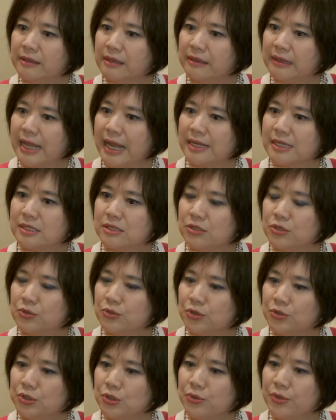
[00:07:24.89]
the next, you
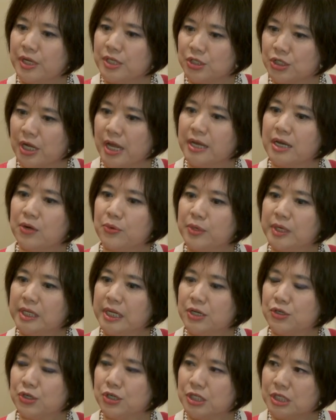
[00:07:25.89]
know, U.S.-China
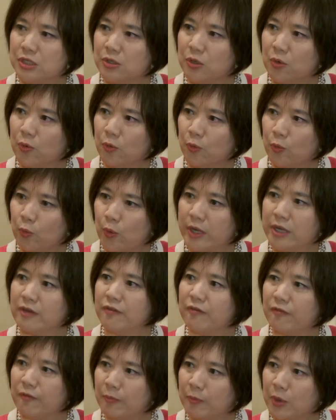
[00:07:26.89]
relations is one
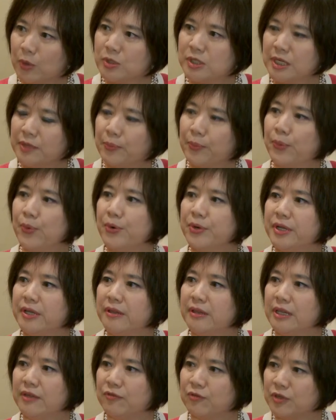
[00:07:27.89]
of the most
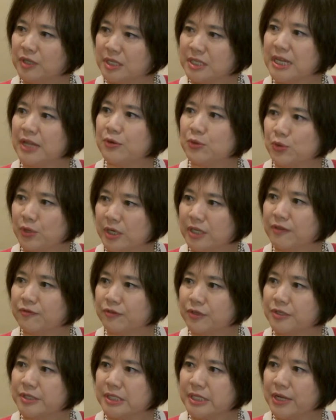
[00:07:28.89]
important thing for the 10th,
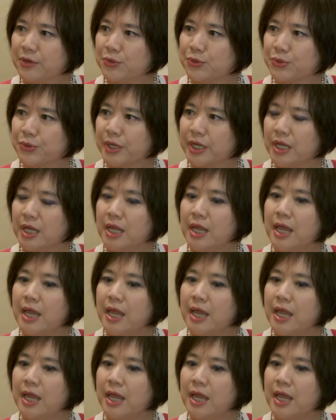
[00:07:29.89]
21st century.